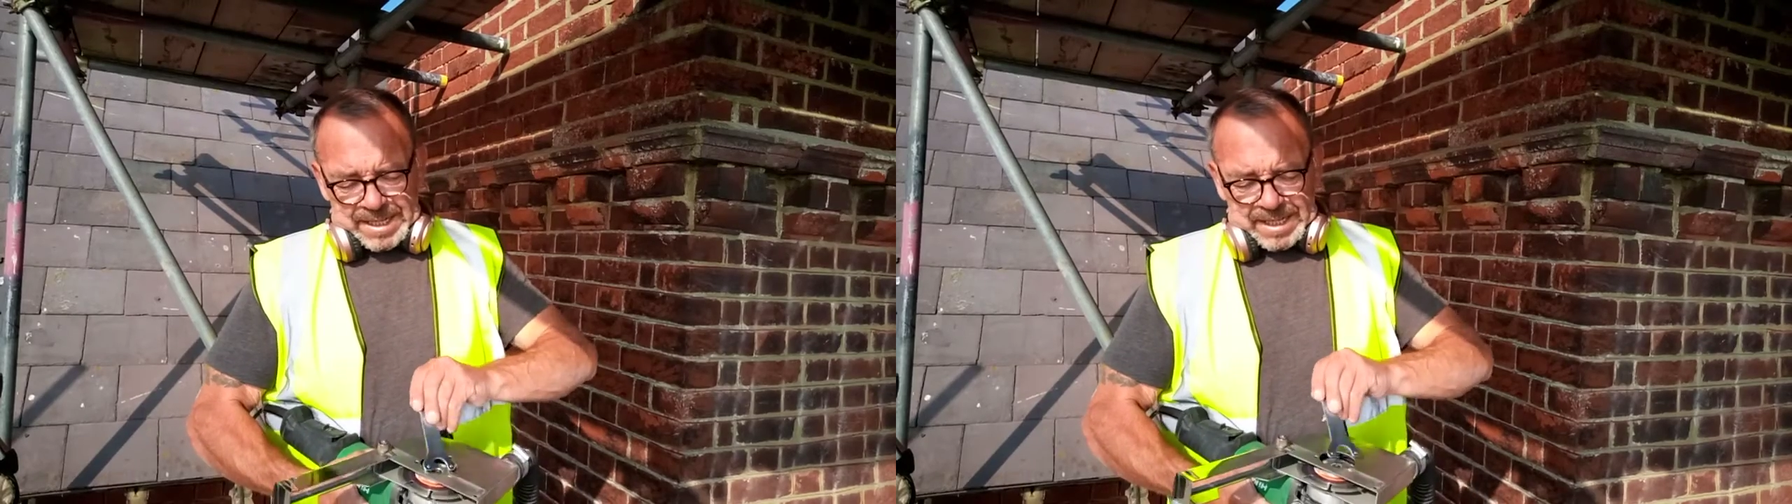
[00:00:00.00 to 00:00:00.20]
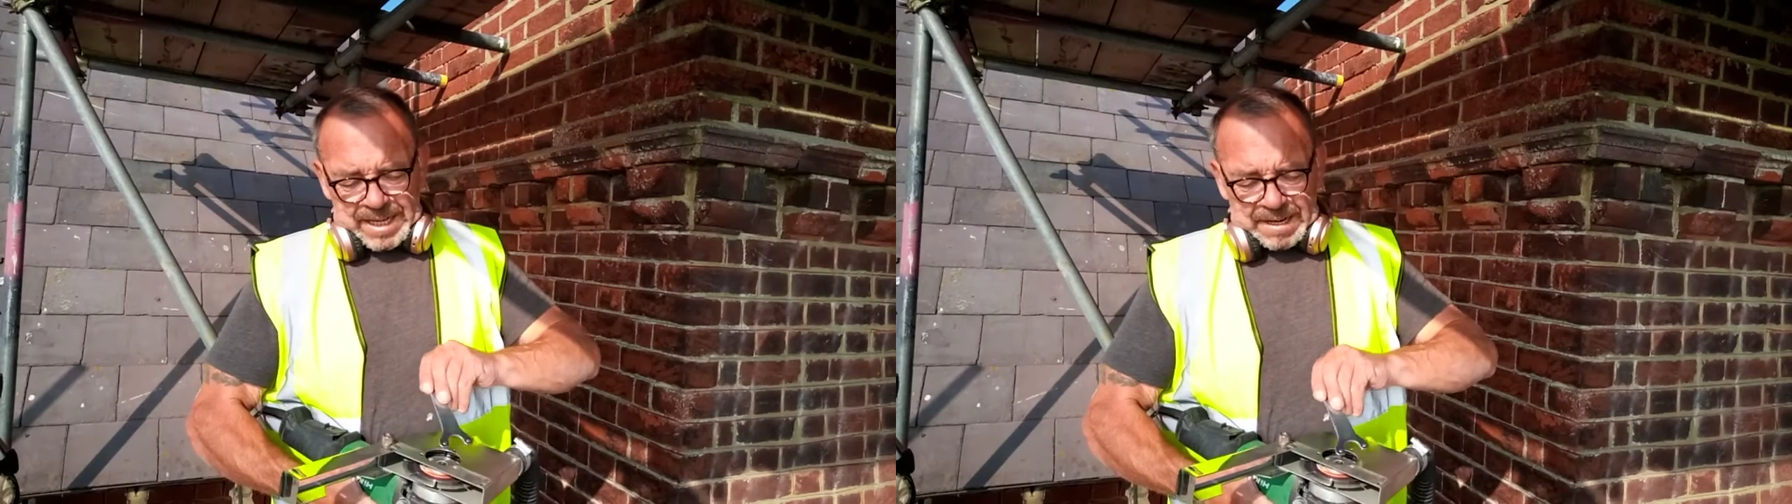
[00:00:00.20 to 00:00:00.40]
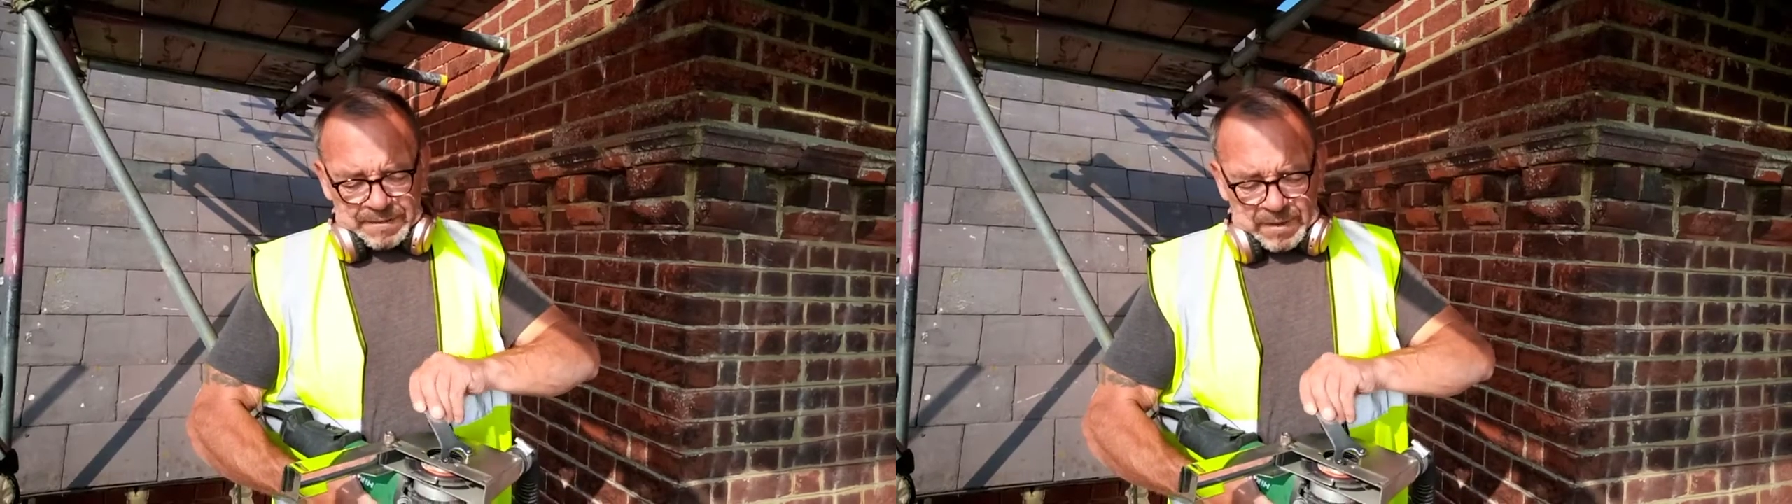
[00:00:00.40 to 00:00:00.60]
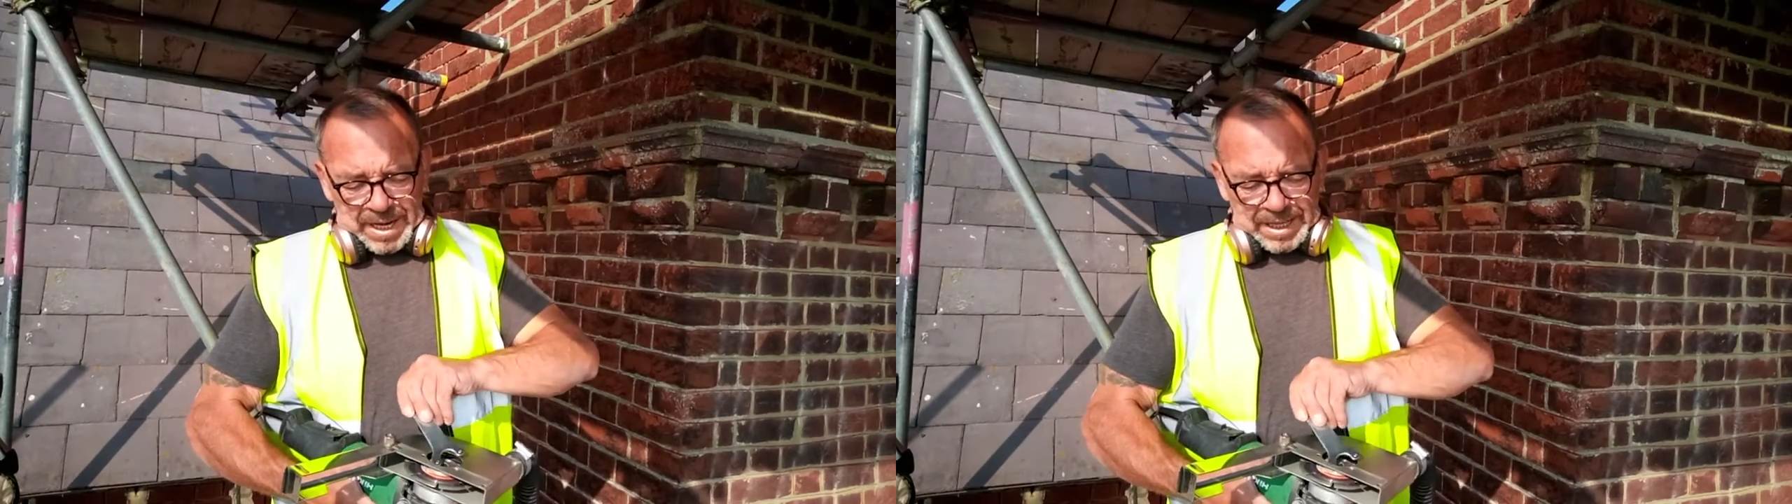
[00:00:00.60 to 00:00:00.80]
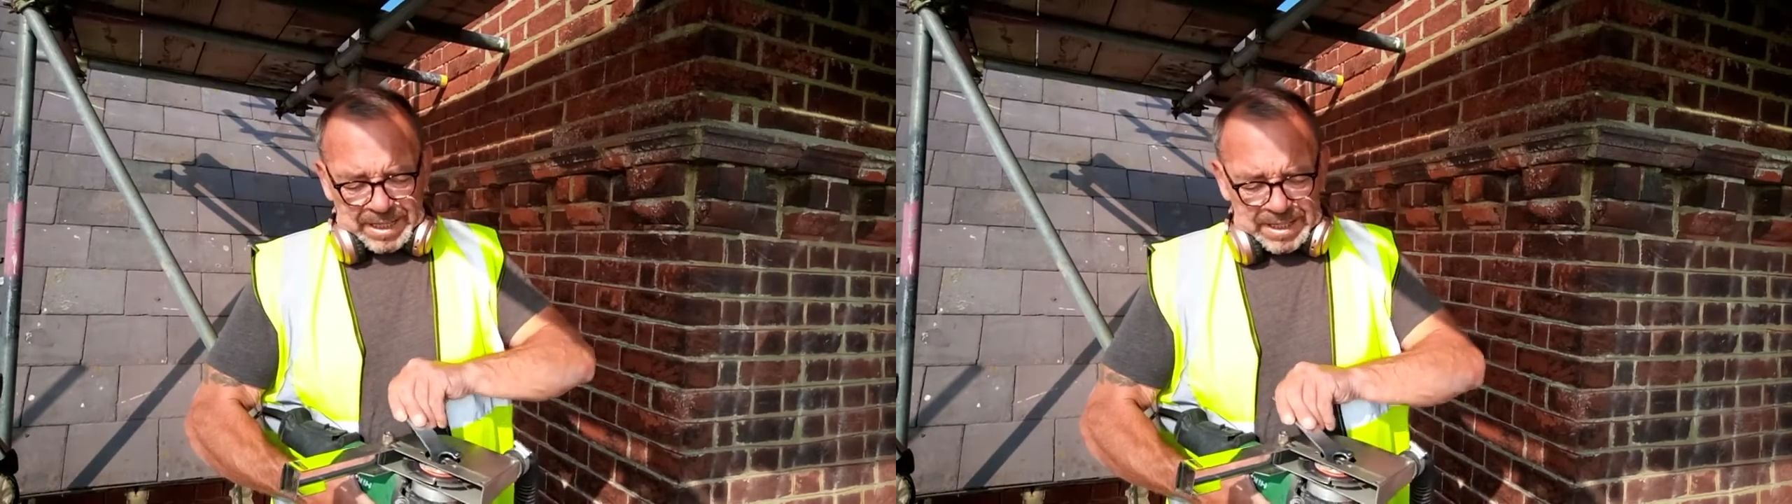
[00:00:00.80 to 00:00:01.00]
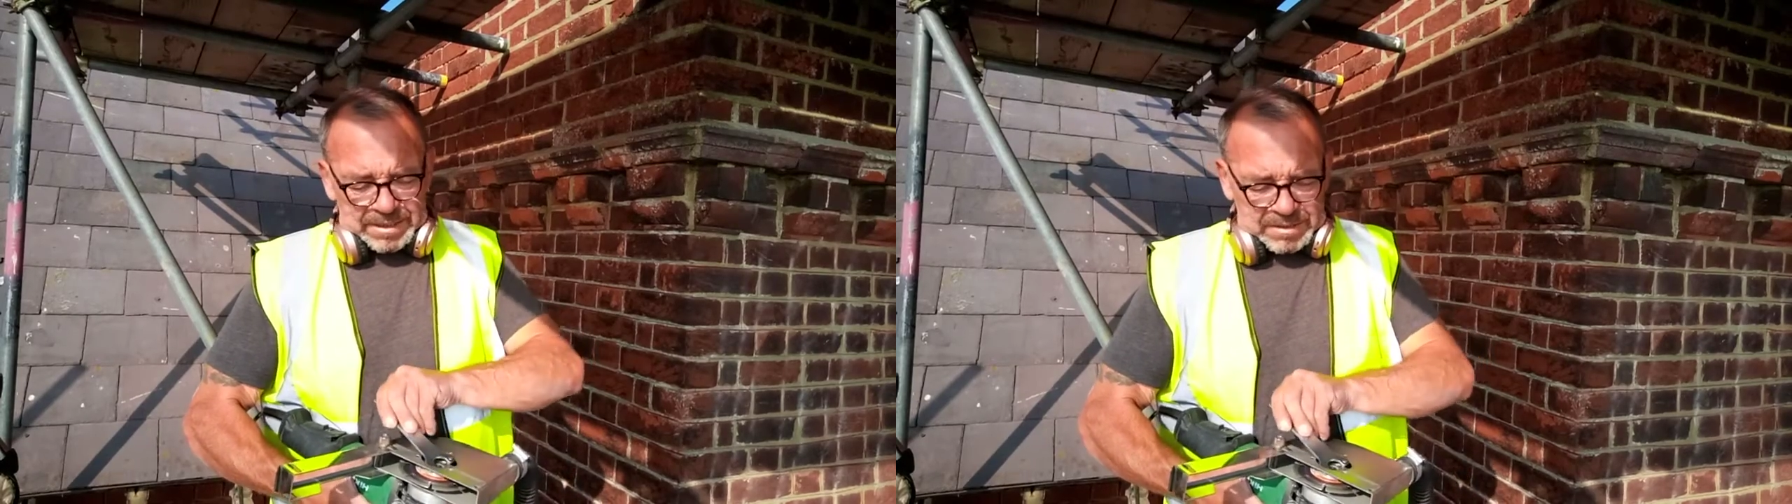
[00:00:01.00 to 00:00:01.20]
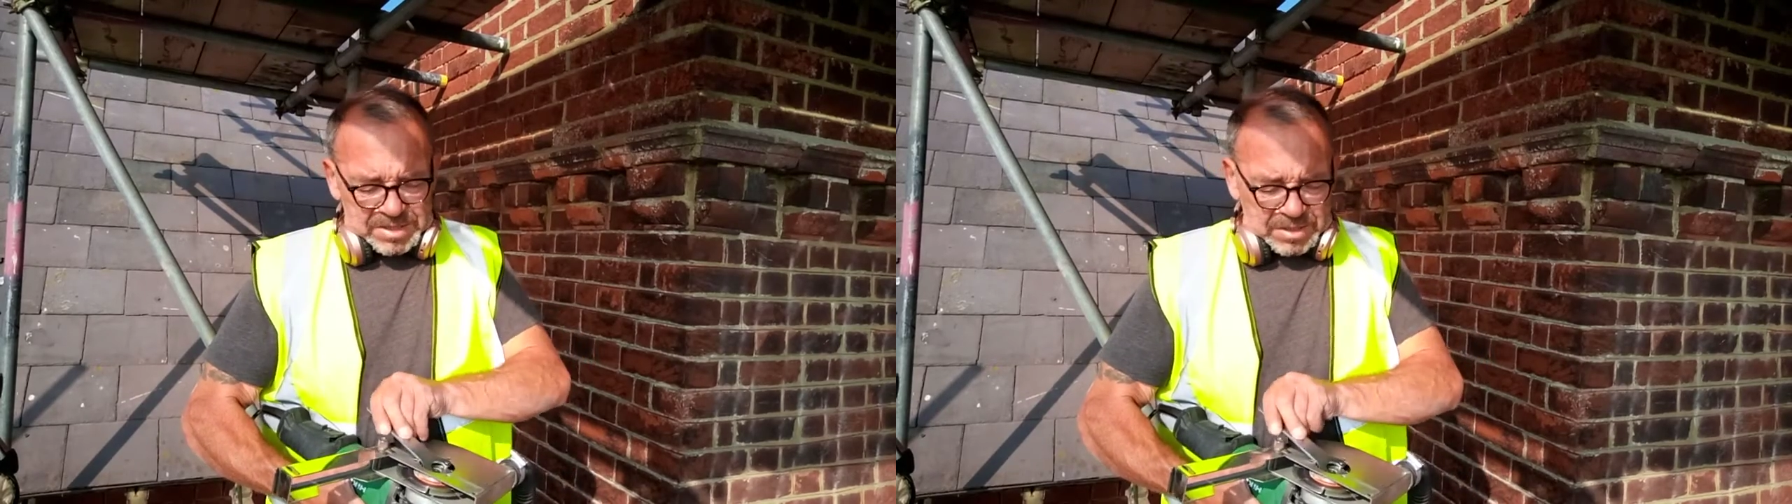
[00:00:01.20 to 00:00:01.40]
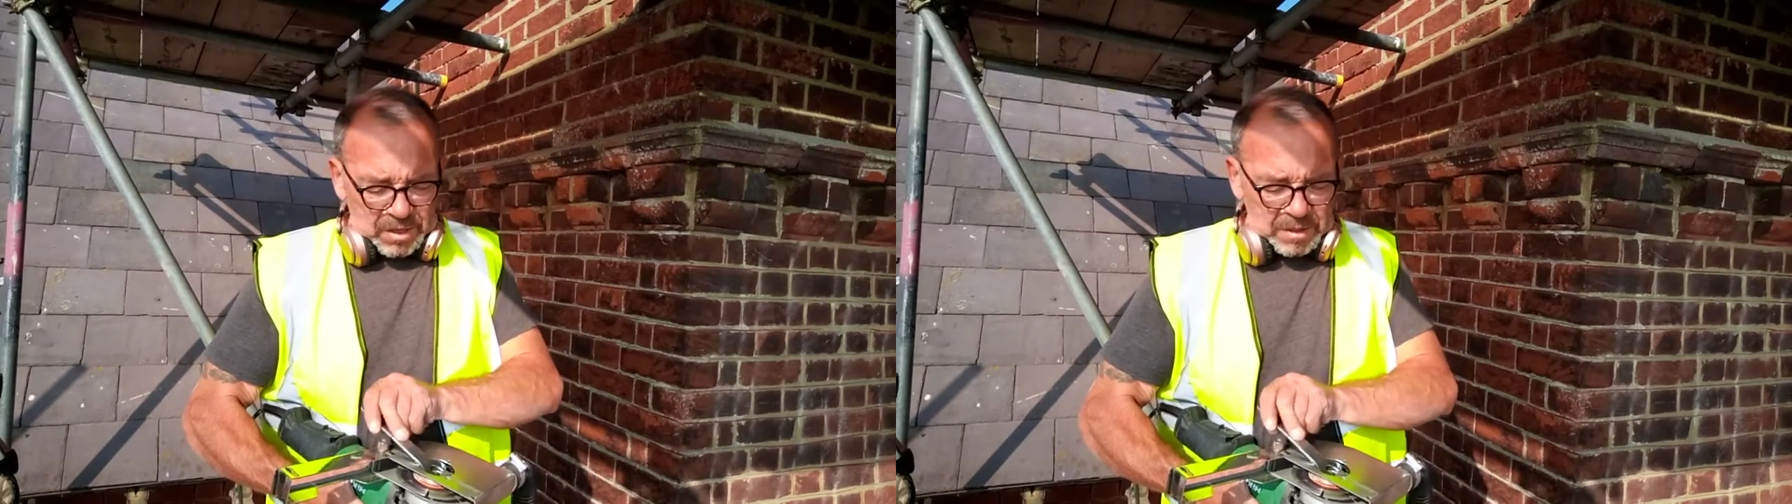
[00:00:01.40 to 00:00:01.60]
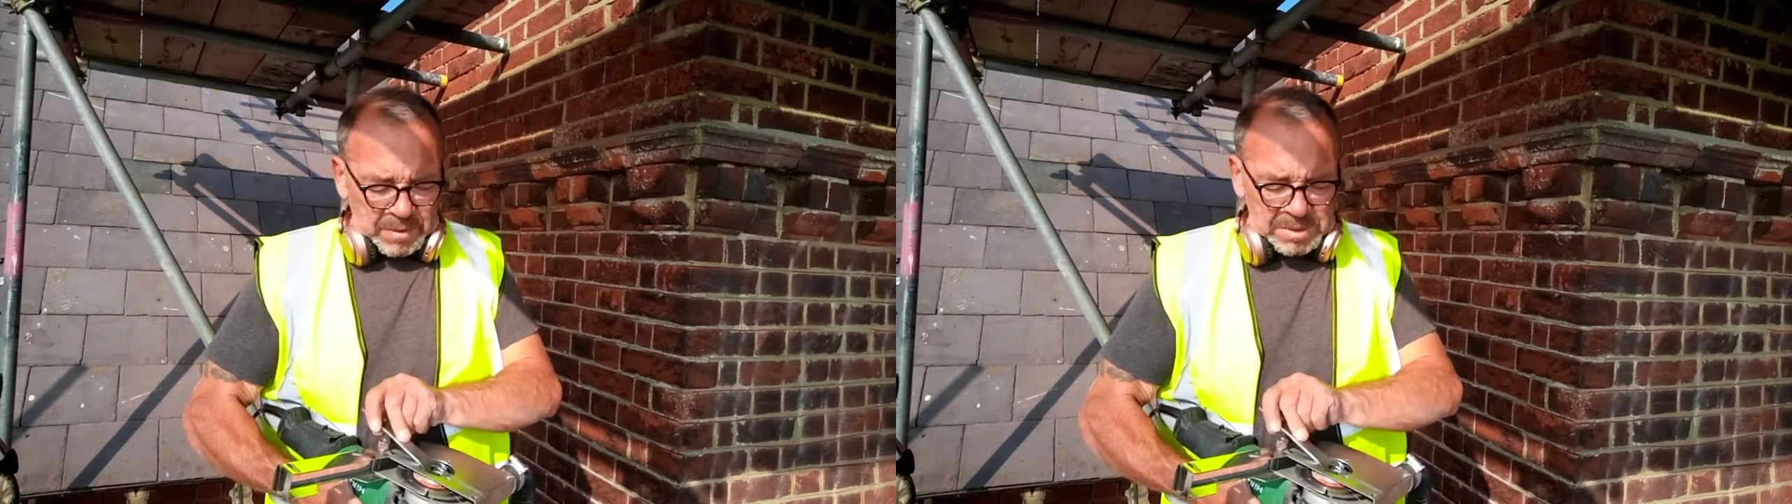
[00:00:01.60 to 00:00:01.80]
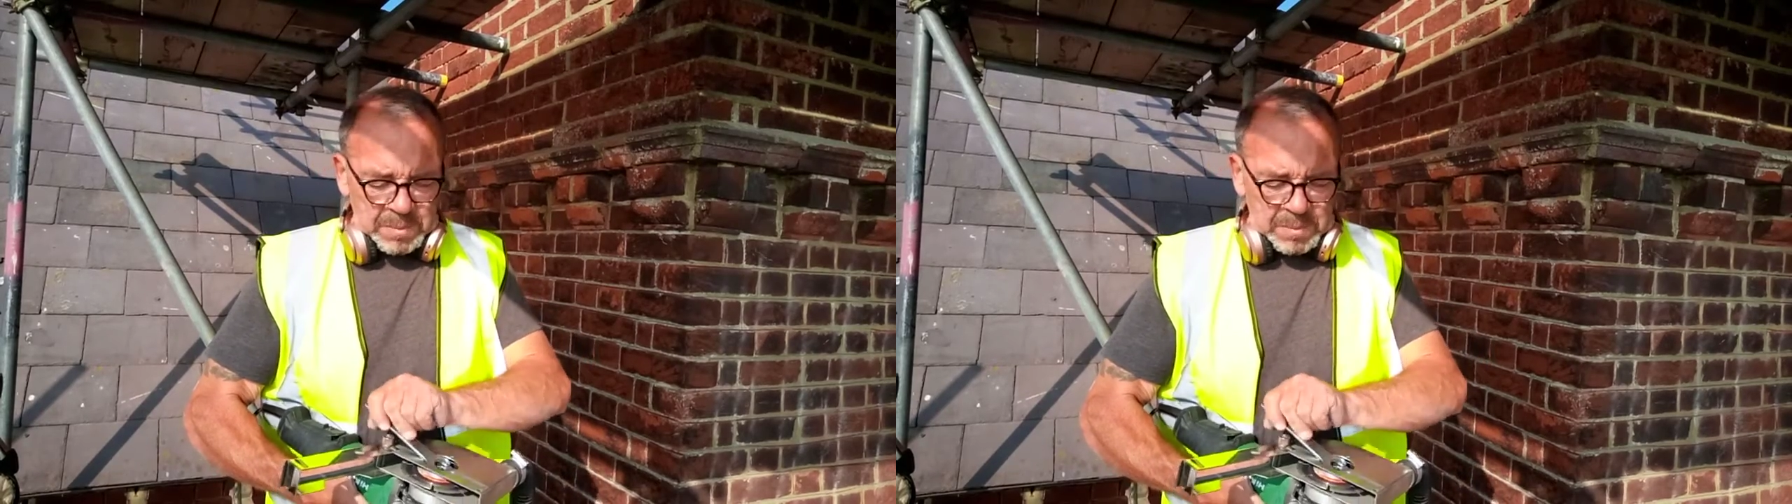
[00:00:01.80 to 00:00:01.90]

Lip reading: You have to angle it and do it sideways,